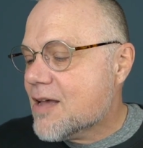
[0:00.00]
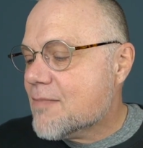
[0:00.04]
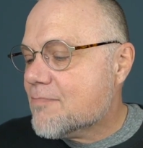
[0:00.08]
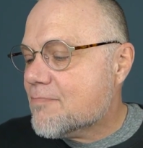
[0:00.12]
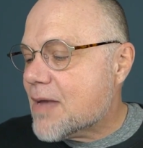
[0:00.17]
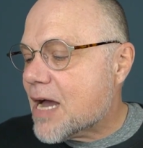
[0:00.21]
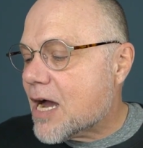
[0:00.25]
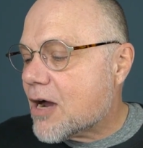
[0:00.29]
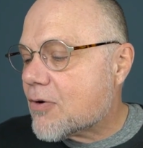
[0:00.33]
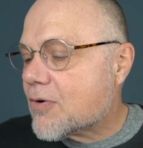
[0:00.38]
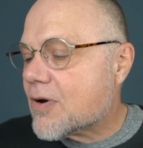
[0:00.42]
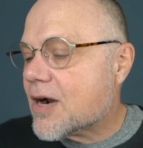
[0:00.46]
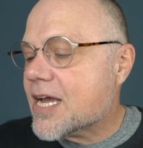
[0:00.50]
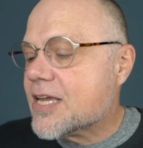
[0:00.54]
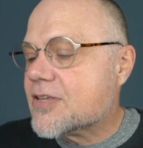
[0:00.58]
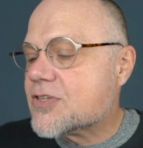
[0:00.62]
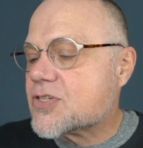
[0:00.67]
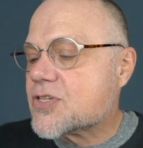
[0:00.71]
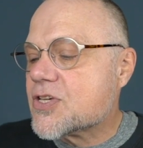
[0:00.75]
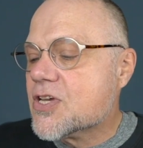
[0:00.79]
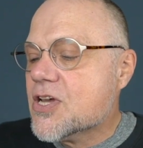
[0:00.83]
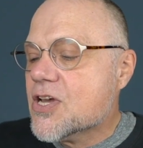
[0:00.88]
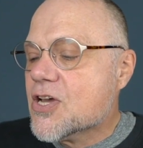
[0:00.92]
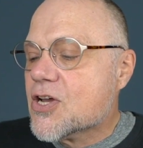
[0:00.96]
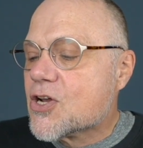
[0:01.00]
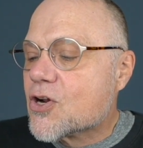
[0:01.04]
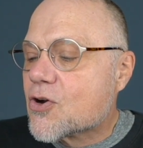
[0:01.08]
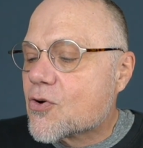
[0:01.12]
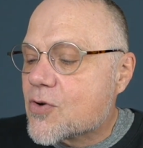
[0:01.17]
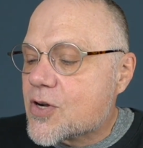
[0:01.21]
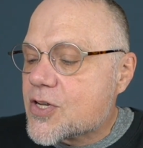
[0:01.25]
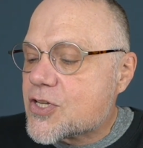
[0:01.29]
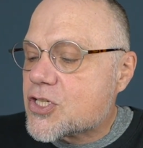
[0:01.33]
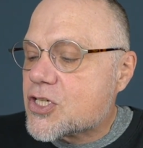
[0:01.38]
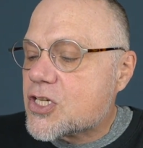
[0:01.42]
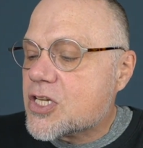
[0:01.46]
Mao writes,
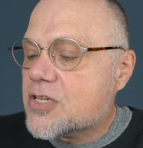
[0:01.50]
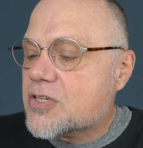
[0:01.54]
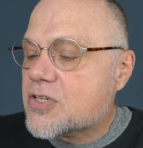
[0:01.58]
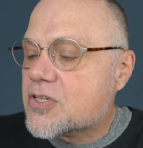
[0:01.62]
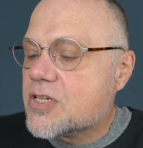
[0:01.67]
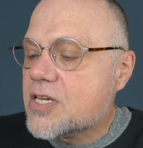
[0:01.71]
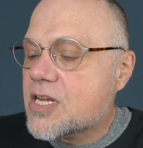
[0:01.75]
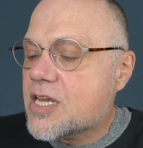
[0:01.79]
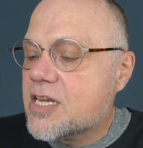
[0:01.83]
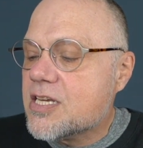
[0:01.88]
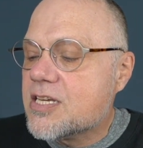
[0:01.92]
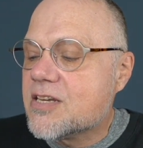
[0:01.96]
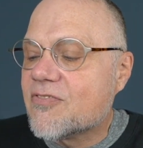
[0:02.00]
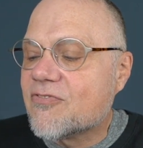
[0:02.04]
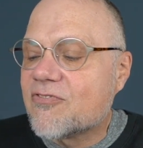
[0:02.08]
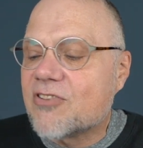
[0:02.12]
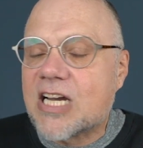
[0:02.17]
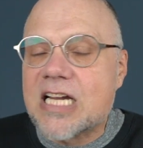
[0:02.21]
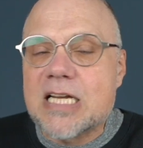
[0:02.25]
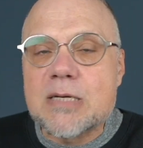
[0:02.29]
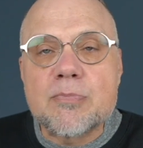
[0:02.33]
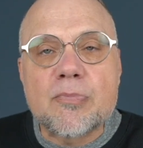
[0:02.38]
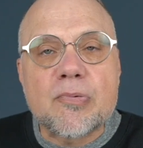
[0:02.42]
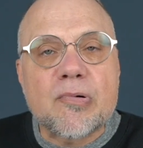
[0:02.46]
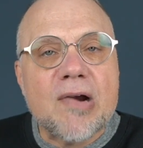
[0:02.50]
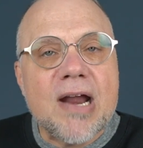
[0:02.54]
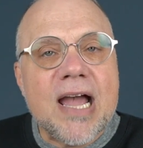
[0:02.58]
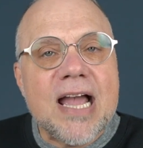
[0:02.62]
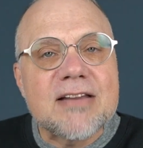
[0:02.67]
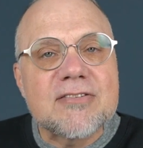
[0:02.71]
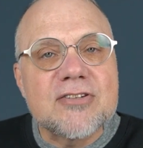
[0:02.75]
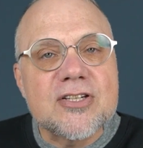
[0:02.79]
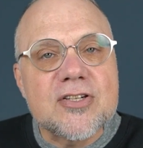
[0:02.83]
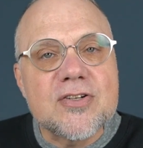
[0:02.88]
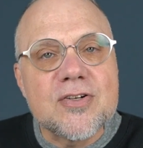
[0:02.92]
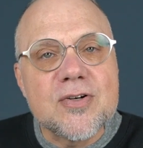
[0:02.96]
"Christians need to find
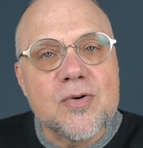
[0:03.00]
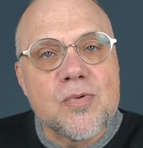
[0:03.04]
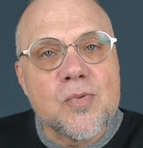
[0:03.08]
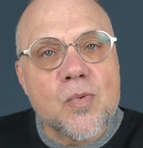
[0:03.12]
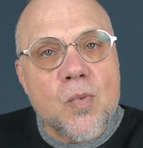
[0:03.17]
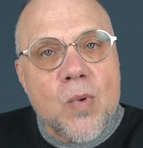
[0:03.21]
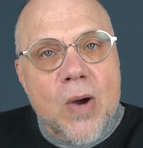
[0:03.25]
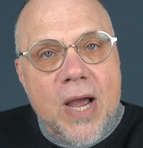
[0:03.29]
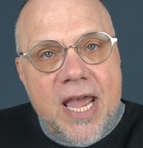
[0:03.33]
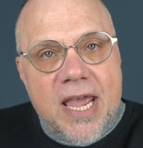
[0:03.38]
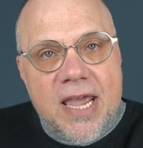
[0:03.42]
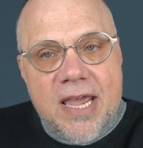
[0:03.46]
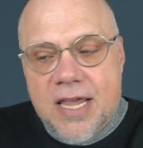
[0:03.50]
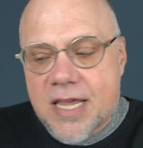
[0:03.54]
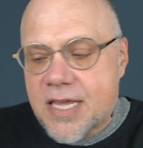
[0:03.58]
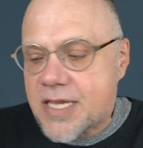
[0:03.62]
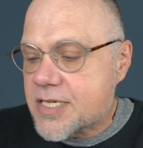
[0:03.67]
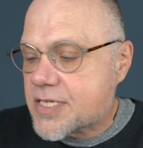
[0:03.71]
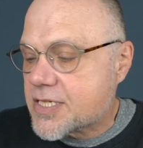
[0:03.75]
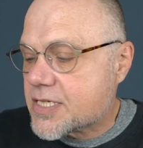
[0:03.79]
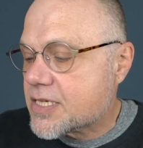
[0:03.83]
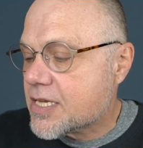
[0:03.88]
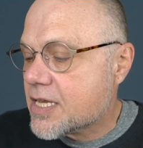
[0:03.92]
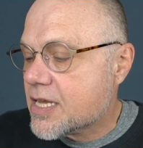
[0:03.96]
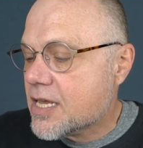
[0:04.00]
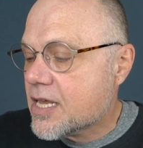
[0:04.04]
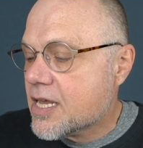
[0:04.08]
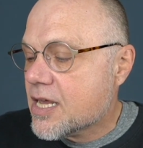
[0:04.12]
practical ways